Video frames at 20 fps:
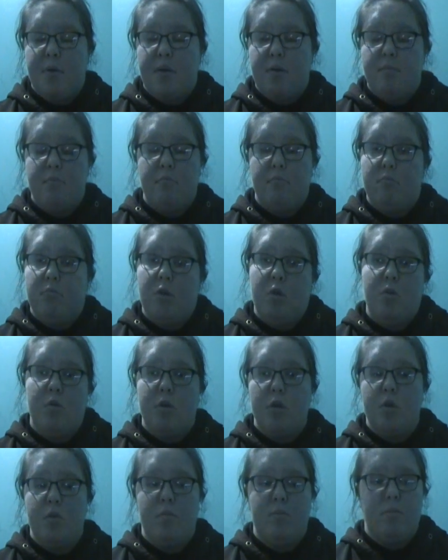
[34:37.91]
but
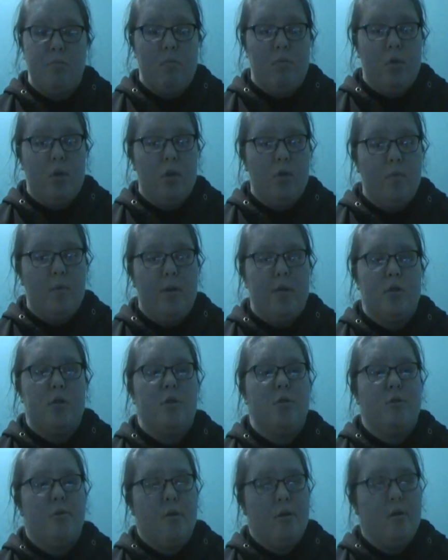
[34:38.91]
you can do what you
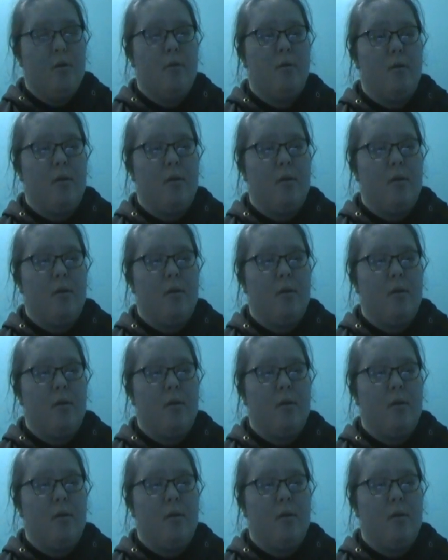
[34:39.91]
wish.